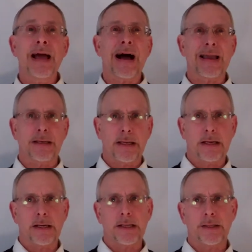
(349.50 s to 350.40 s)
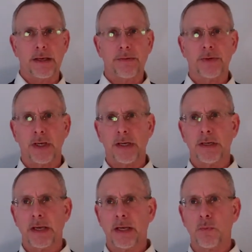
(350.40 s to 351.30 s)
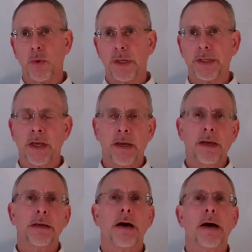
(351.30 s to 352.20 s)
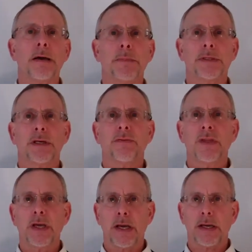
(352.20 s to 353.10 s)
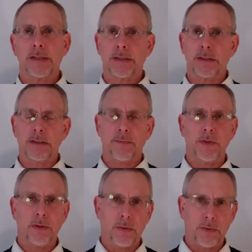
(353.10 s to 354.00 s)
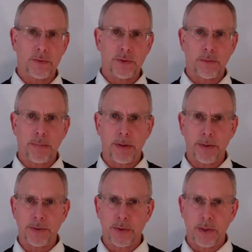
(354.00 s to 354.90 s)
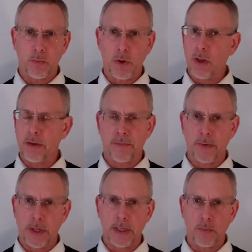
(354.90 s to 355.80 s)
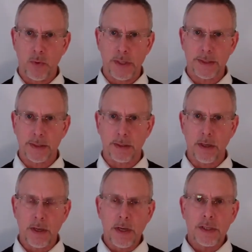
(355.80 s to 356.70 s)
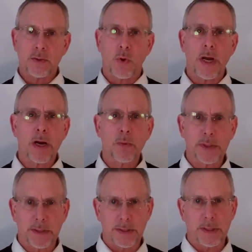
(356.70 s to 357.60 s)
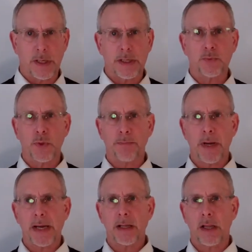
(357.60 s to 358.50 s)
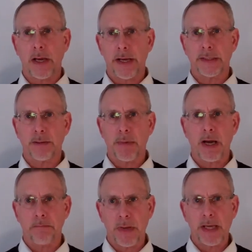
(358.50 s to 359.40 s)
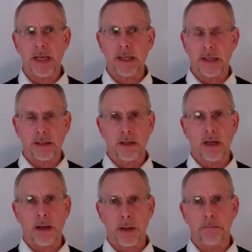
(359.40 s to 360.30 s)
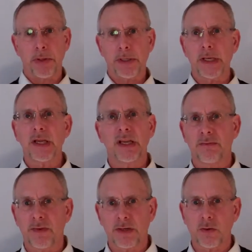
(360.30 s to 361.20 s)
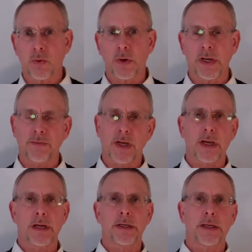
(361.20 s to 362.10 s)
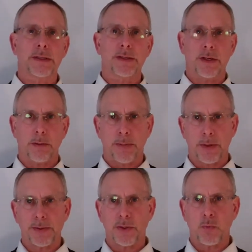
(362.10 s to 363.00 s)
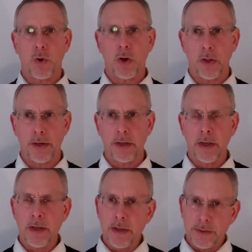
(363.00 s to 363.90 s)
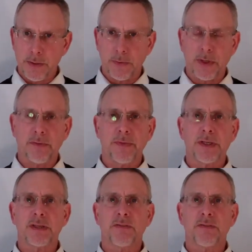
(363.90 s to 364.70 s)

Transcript: identity theft to contend with. Time is of the essence if you lose your purse or your wallet for any reason. So I always discuss with my clients about making a complete inventory of the contents of your purse or wallet, so that if this